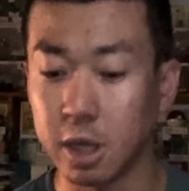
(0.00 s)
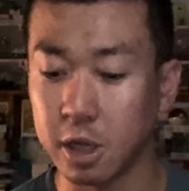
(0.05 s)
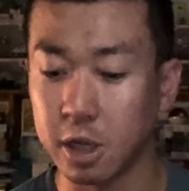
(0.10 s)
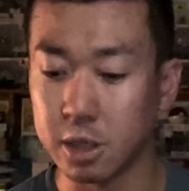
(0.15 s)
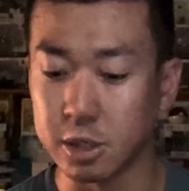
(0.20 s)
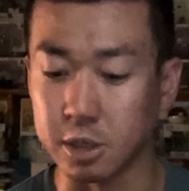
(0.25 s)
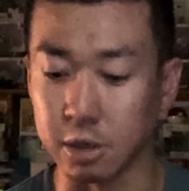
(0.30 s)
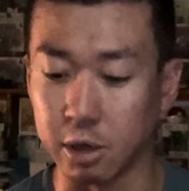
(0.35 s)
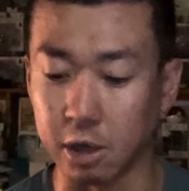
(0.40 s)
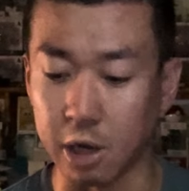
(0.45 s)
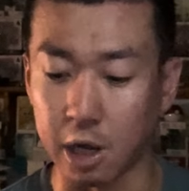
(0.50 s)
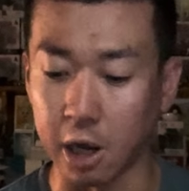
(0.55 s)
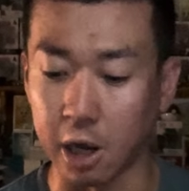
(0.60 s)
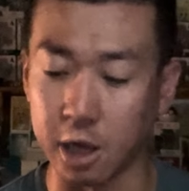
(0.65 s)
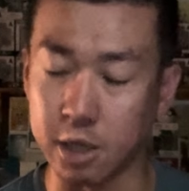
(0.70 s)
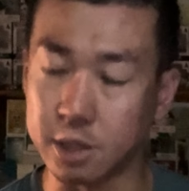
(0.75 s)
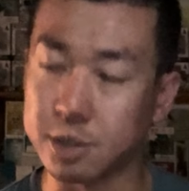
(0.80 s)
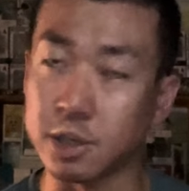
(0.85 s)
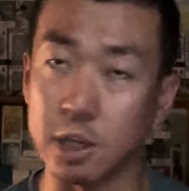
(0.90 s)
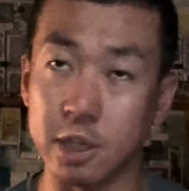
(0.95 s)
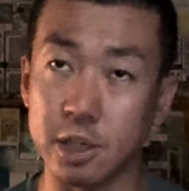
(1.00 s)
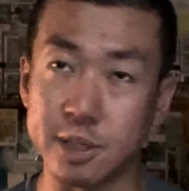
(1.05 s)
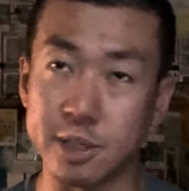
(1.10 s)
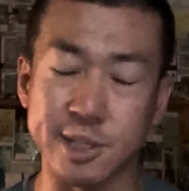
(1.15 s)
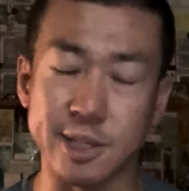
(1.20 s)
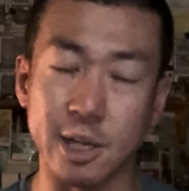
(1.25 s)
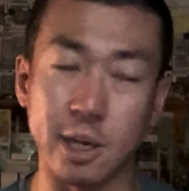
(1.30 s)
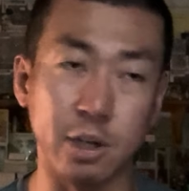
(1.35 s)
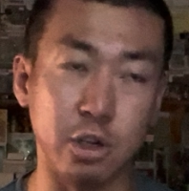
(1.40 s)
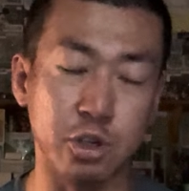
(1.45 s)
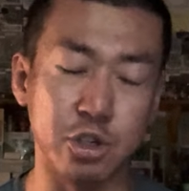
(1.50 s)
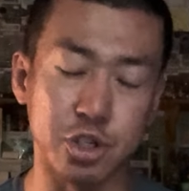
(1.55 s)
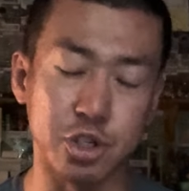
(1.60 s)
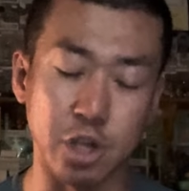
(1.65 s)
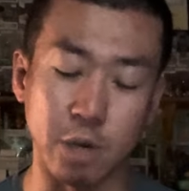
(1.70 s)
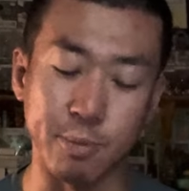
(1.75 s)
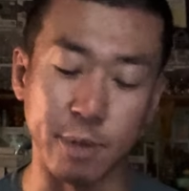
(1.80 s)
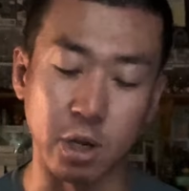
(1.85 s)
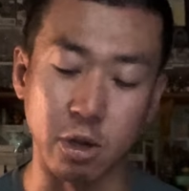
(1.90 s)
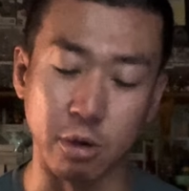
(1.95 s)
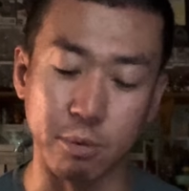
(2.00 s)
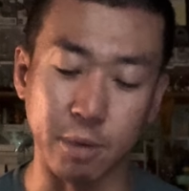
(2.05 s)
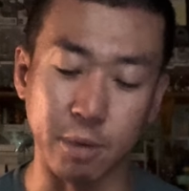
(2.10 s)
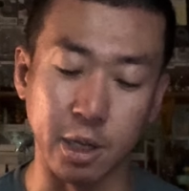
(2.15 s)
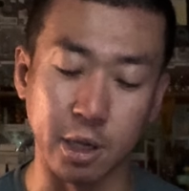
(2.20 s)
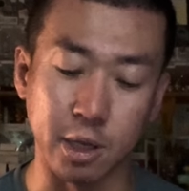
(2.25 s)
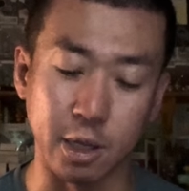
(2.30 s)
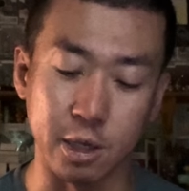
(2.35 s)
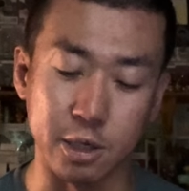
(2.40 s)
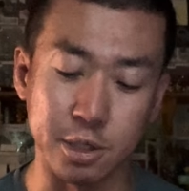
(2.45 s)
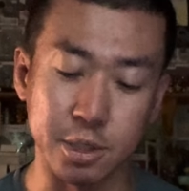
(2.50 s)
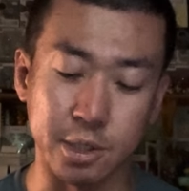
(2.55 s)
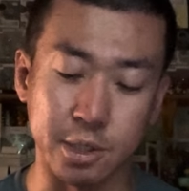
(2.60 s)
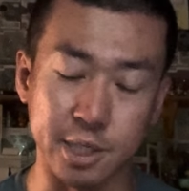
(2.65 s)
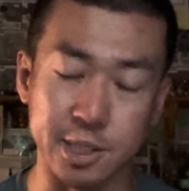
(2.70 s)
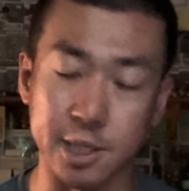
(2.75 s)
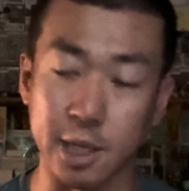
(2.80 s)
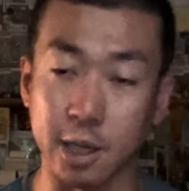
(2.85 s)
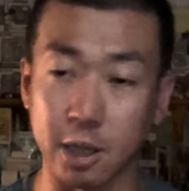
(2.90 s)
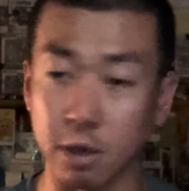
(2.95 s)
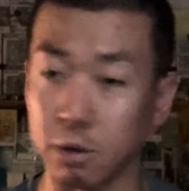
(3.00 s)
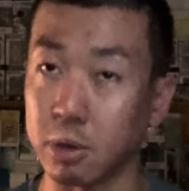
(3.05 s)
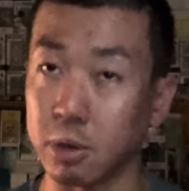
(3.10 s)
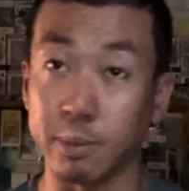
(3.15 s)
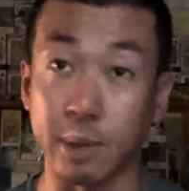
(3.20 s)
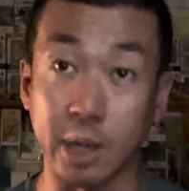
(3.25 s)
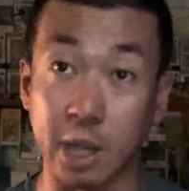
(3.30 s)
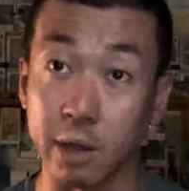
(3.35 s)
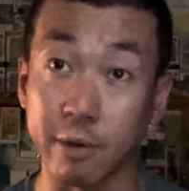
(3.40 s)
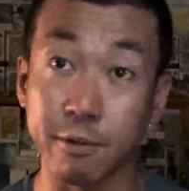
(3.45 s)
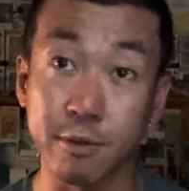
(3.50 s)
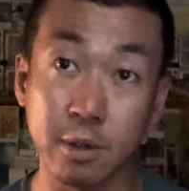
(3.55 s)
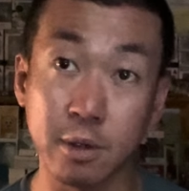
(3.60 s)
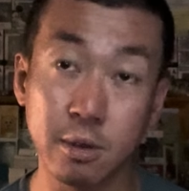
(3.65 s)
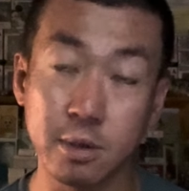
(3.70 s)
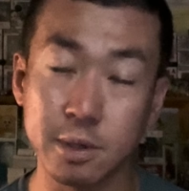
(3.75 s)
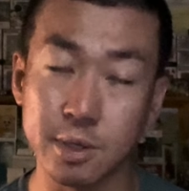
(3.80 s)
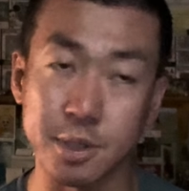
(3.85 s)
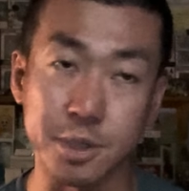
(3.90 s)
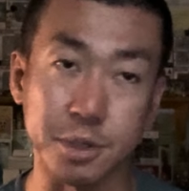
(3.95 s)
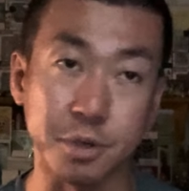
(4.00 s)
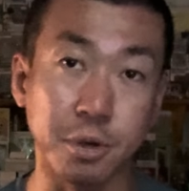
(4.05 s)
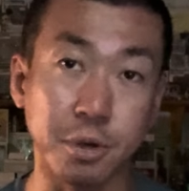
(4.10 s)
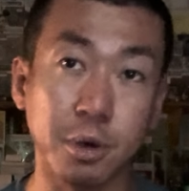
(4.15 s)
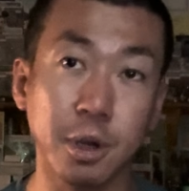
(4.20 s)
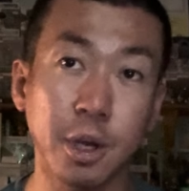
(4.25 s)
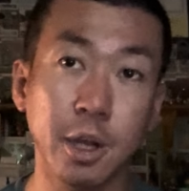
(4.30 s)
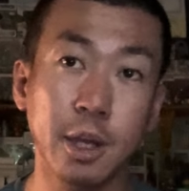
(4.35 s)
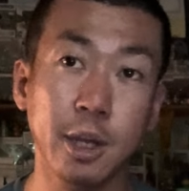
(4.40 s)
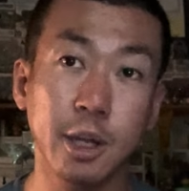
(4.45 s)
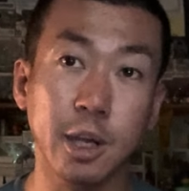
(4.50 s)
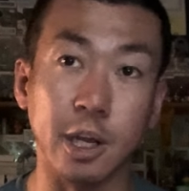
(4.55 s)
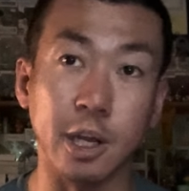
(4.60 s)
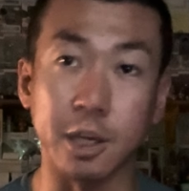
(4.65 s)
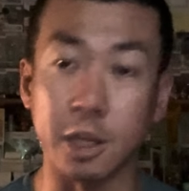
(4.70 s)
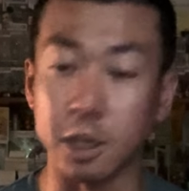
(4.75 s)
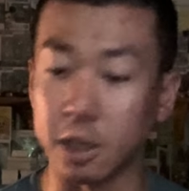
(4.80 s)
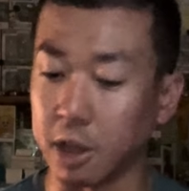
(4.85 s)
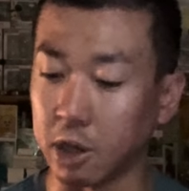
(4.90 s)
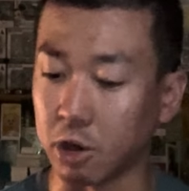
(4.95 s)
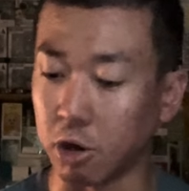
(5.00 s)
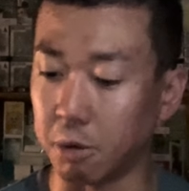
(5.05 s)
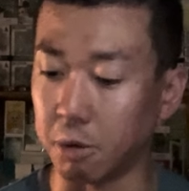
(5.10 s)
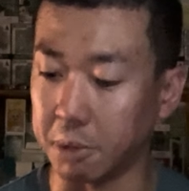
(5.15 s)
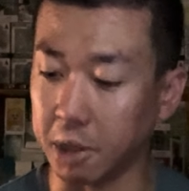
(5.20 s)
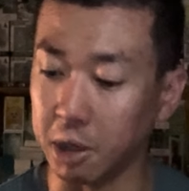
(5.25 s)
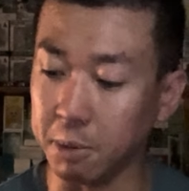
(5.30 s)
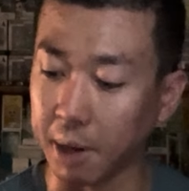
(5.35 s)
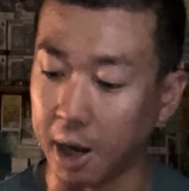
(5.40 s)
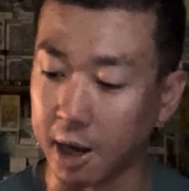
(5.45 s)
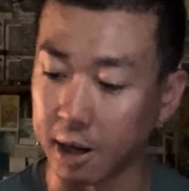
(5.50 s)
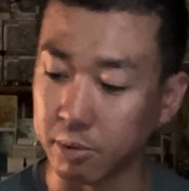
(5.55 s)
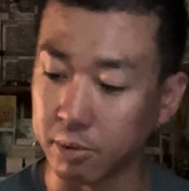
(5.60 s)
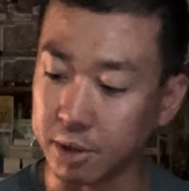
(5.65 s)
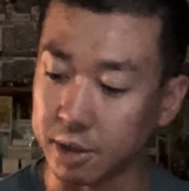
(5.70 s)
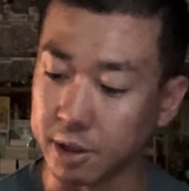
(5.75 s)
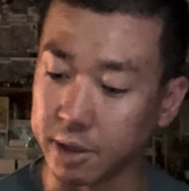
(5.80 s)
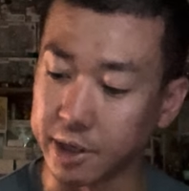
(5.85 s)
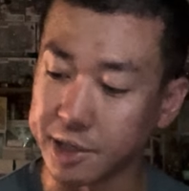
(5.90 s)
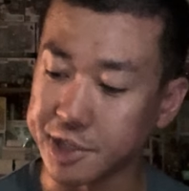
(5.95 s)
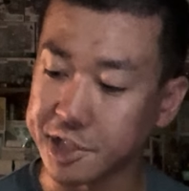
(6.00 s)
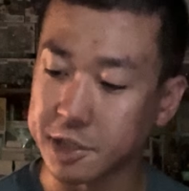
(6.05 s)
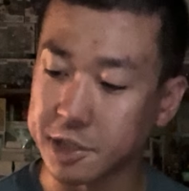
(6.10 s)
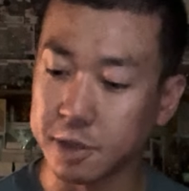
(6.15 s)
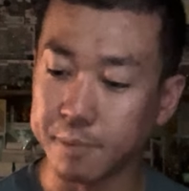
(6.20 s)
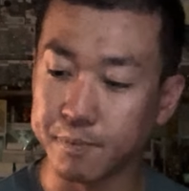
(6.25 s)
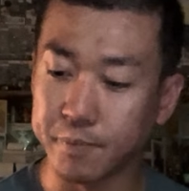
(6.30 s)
it's a shame I couldn't make it, so I decided to get on a gift. So, and then they got me back with this